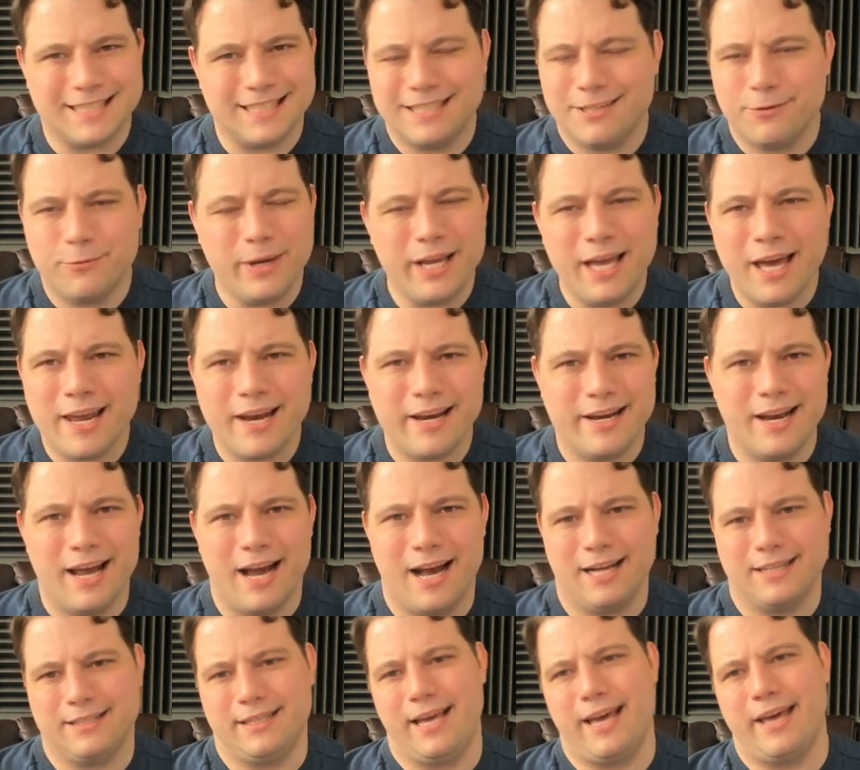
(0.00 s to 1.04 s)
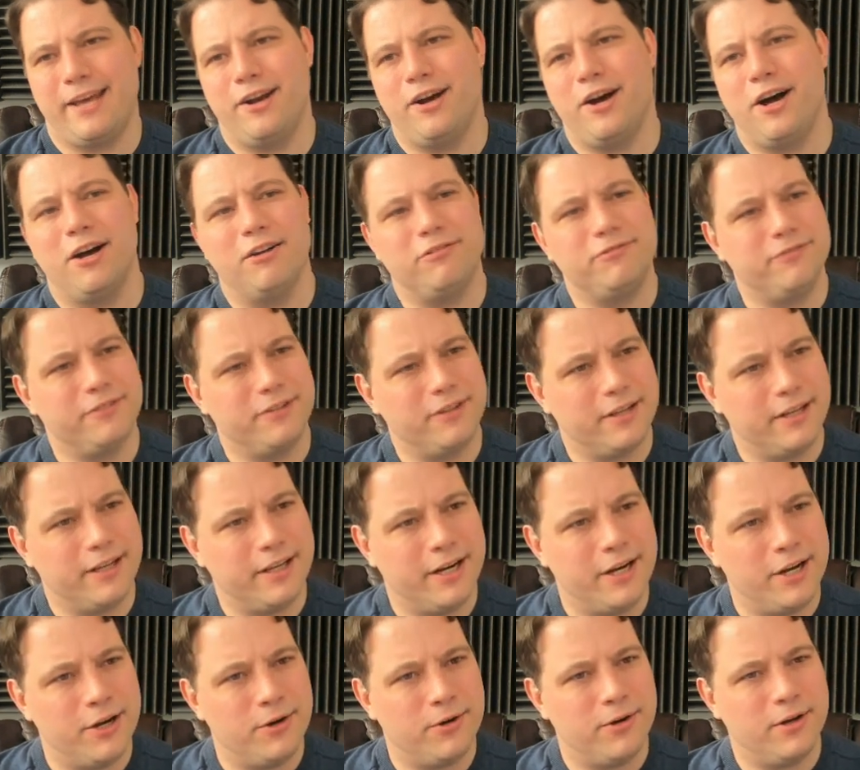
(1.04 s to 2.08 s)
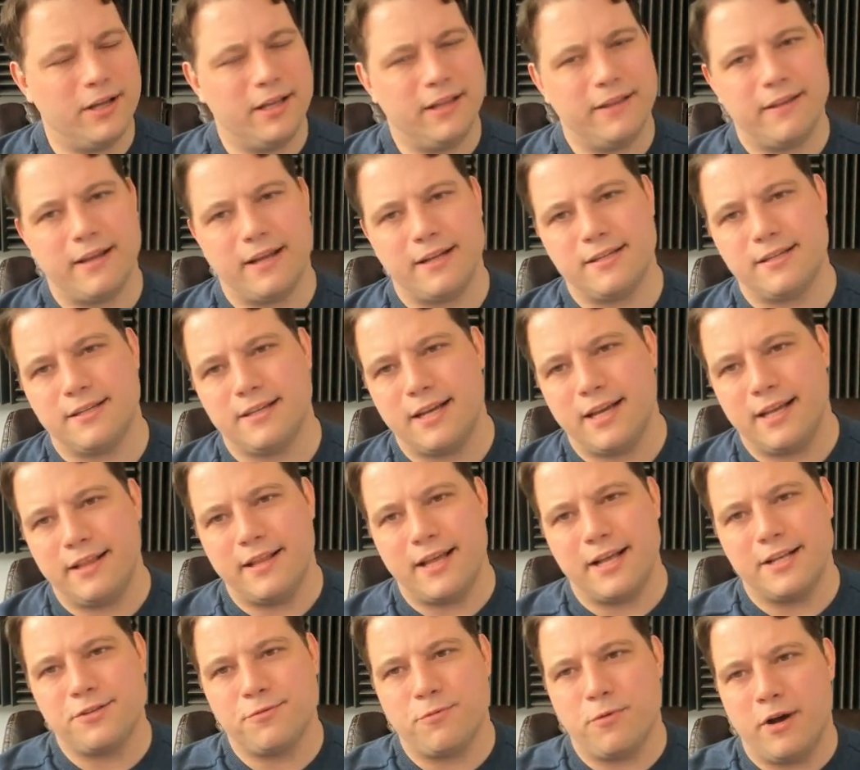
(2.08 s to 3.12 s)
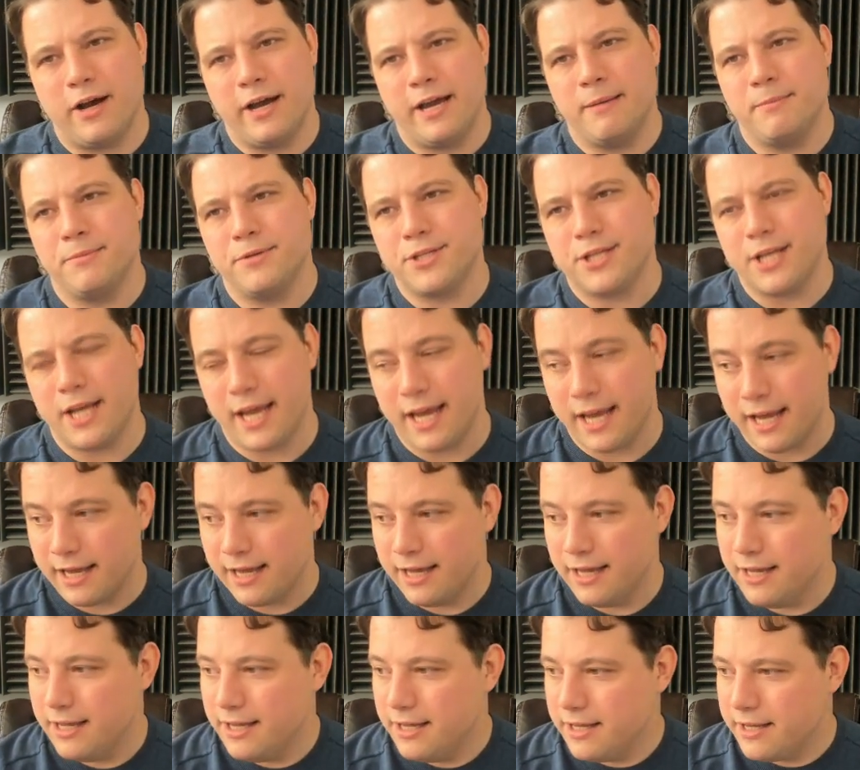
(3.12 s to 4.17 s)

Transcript: we got to knock that off, that's why I'm saying,